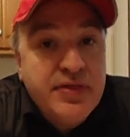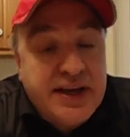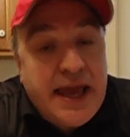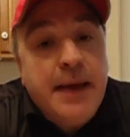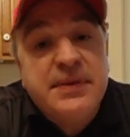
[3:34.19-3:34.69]

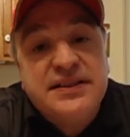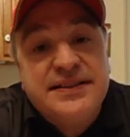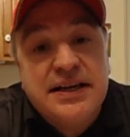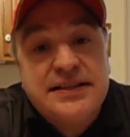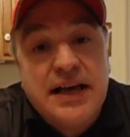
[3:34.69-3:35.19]
The game that
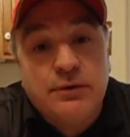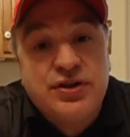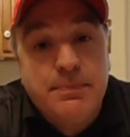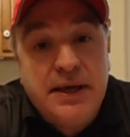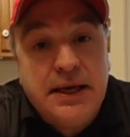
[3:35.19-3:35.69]
sticks out
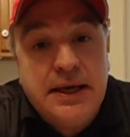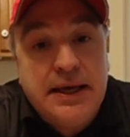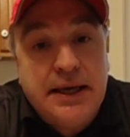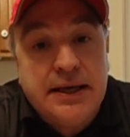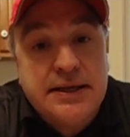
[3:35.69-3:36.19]
to
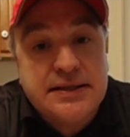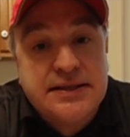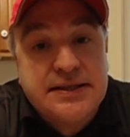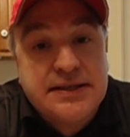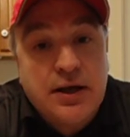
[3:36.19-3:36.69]
me is
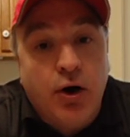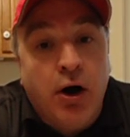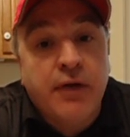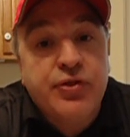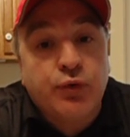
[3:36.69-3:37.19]

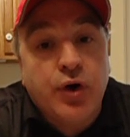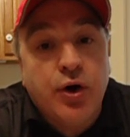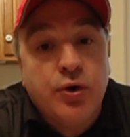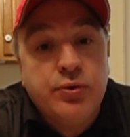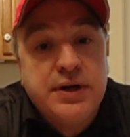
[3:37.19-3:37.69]
on the
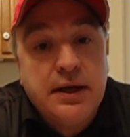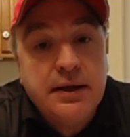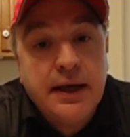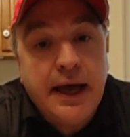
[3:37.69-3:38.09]
road,